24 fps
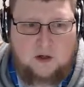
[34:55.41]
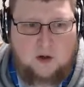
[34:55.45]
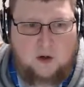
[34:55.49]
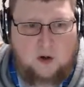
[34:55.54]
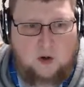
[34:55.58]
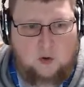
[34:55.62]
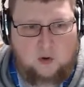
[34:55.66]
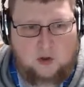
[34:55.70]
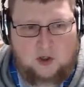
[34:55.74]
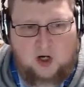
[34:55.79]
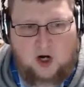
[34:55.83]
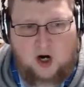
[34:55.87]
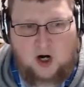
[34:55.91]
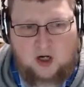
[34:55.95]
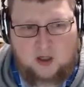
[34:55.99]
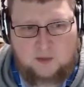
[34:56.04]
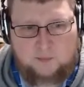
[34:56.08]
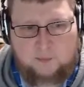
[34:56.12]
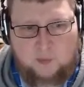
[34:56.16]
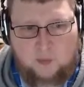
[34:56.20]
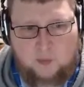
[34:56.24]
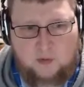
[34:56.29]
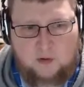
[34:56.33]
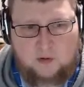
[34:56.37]
or
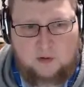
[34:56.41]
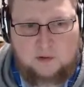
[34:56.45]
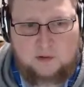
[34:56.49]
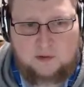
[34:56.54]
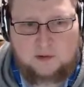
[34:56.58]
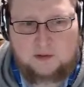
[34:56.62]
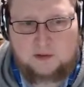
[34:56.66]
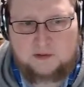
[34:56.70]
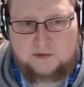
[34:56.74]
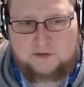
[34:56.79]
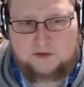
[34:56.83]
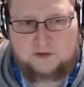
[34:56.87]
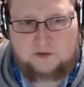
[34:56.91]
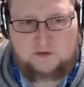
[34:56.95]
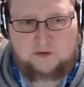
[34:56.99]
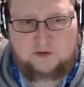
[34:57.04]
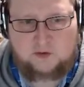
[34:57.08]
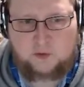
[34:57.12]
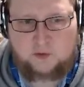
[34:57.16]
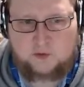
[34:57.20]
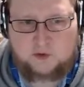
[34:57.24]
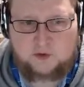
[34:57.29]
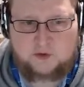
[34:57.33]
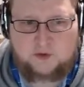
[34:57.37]
cardboard to
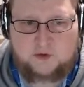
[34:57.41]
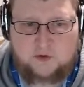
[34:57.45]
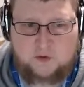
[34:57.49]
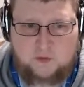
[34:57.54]
soldiers